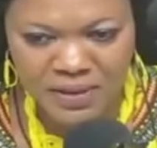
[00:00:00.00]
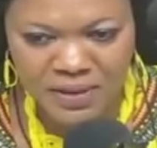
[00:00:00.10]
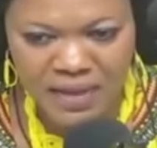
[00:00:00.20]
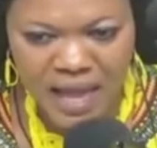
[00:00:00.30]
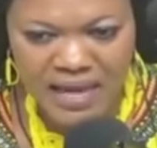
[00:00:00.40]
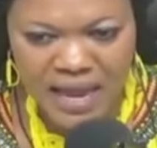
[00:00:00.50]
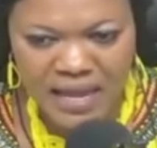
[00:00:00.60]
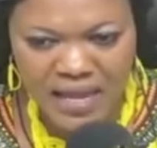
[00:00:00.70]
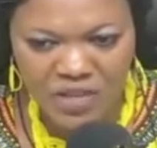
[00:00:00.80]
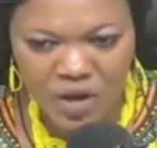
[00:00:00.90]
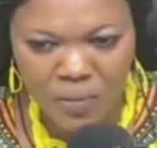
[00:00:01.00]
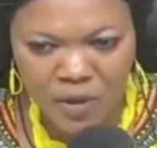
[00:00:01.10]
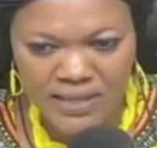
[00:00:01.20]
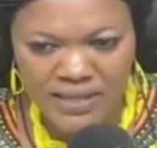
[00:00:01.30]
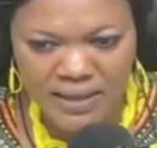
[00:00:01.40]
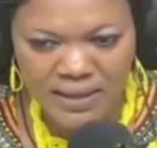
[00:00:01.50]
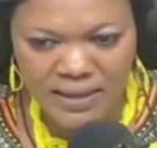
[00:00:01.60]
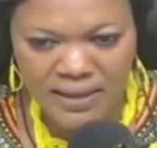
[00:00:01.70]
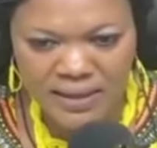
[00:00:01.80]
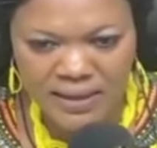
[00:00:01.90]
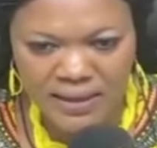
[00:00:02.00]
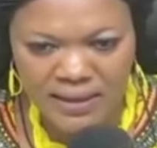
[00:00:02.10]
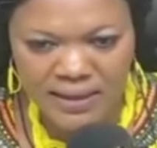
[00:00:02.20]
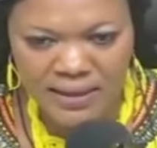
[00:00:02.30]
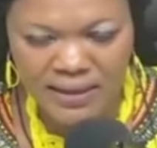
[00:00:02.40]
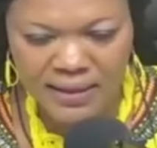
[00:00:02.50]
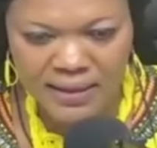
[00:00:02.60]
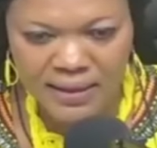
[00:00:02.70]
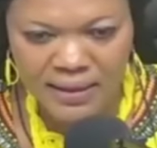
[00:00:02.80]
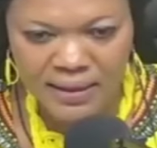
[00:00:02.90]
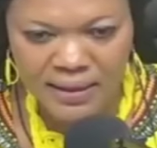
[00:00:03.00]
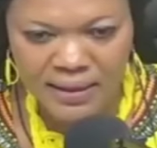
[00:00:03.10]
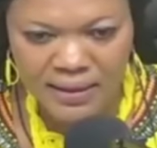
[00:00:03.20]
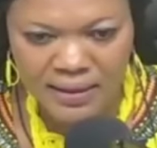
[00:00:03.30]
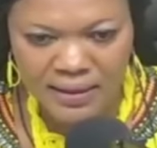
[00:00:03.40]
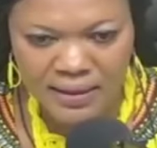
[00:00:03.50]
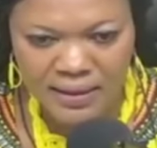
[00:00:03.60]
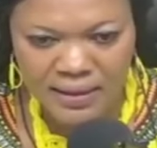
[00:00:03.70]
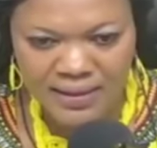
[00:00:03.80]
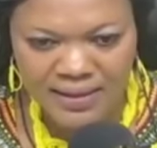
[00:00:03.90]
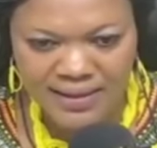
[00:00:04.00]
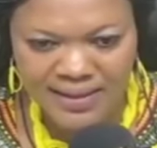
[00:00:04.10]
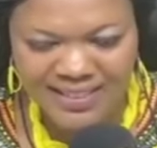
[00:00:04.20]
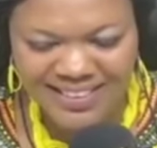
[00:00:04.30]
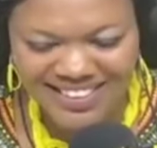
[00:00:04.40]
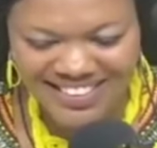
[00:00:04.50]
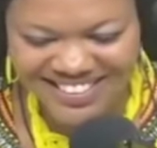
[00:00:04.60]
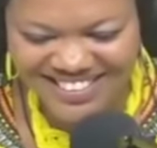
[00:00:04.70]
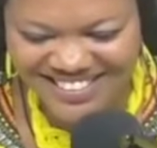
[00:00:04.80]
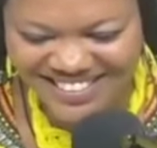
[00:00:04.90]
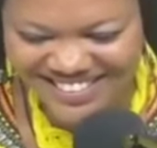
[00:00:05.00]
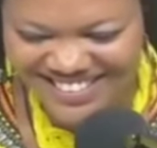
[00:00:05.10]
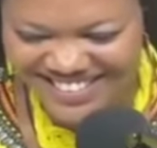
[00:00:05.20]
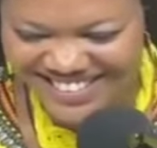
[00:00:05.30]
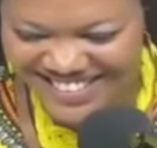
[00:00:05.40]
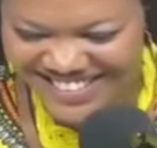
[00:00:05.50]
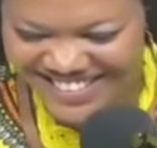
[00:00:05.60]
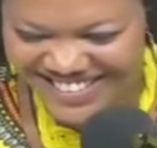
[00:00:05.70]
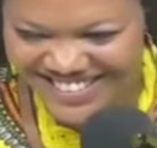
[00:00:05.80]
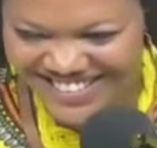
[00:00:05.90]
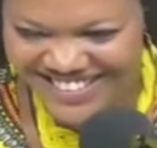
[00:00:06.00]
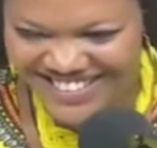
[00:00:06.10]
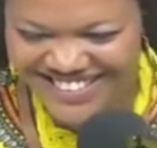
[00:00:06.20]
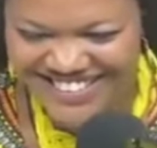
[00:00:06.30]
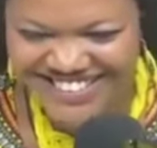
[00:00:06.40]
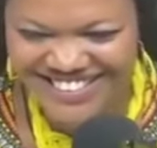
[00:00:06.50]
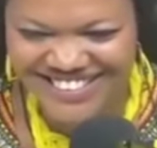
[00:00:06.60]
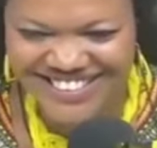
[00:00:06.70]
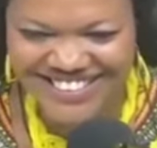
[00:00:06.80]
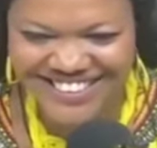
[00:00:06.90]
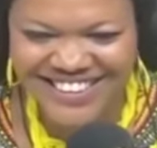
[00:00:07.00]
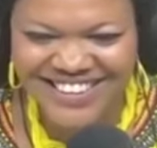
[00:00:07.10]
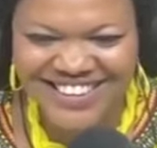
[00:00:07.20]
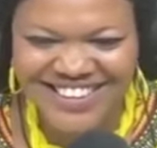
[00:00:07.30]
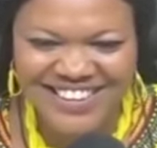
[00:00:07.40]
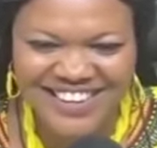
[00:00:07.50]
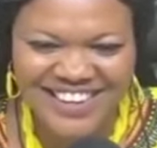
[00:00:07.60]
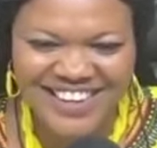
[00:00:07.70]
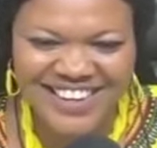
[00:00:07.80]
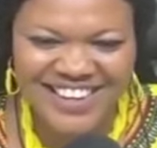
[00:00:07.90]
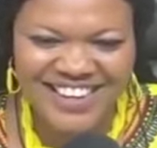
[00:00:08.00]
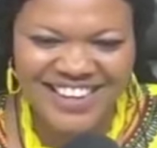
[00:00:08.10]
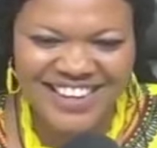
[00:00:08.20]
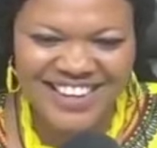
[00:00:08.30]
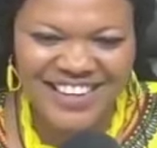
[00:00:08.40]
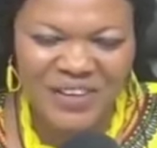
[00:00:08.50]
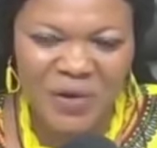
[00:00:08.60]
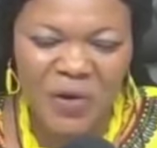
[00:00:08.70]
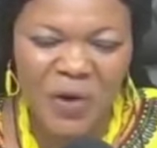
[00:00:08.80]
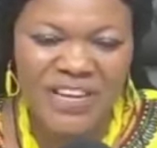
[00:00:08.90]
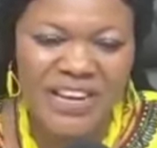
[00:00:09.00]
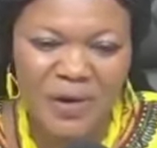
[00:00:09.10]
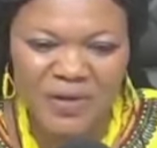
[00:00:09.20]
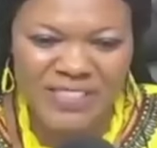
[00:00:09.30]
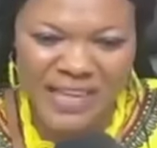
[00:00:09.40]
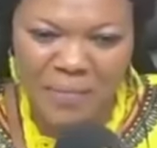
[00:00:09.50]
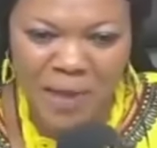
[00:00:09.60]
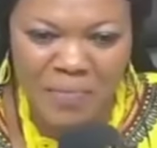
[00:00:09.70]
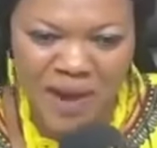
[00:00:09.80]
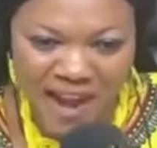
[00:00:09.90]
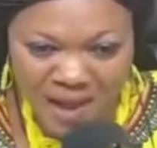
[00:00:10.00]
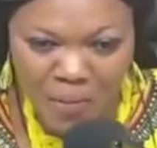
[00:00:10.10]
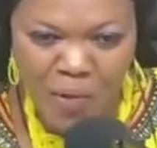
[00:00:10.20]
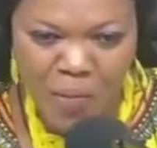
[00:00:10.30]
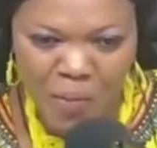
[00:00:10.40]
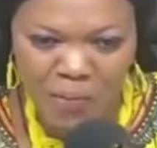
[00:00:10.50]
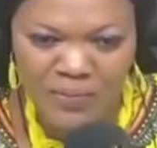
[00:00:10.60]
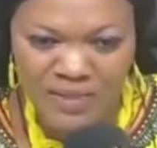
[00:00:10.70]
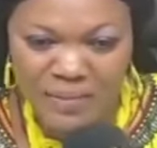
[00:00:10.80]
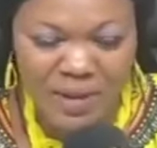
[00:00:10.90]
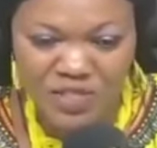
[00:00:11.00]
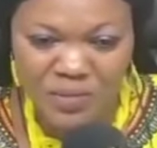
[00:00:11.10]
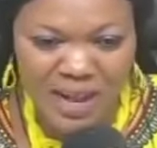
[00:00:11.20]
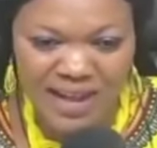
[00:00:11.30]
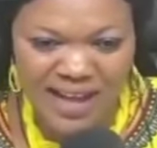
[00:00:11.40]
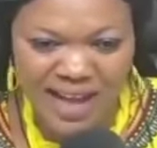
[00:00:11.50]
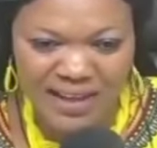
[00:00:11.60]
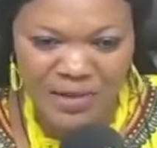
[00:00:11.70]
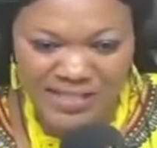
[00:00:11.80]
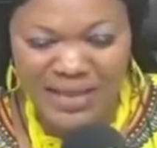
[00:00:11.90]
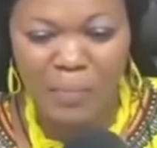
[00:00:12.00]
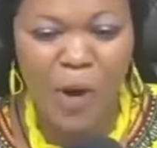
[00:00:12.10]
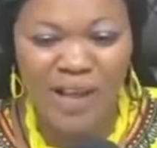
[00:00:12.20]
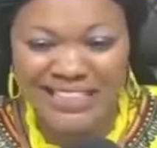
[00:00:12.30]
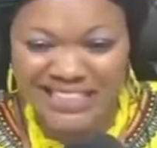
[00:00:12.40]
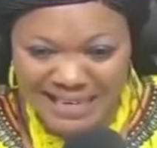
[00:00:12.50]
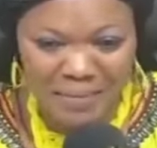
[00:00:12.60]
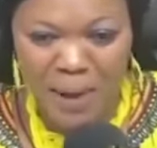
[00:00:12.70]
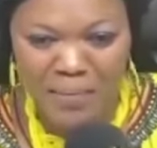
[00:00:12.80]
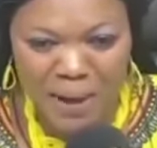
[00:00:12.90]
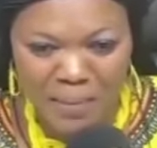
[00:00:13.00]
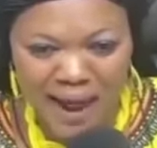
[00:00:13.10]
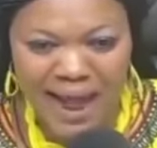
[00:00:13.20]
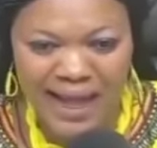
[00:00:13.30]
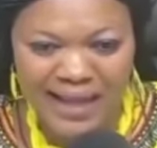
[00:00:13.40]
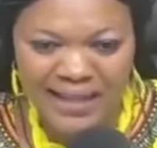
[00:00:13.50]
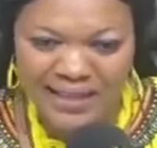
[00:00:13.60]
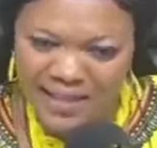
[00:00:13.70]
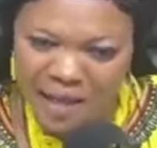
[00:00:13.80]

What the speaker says: Aden ye so posi. Oye won sem bebra ye boom ye metumi aka no sem o di bebre ba ye